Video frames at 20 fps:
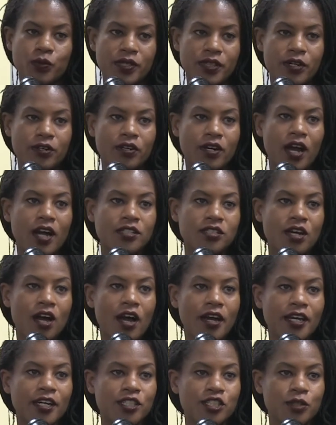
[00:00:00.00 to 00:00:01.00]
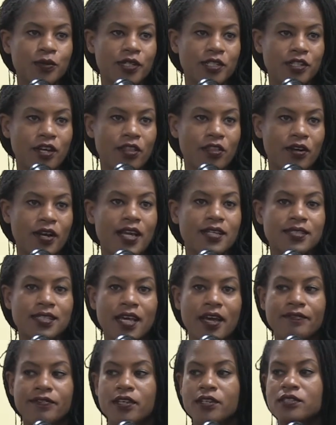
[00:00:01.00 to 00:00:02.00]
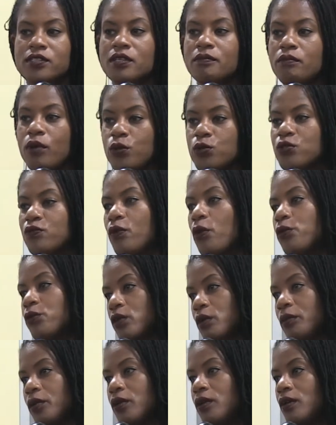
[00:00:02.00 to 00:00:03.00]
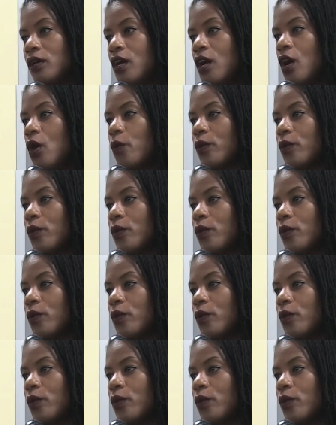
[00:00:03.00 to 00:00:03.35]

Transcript: when they're not talking to each other, has left us the most vulnerable.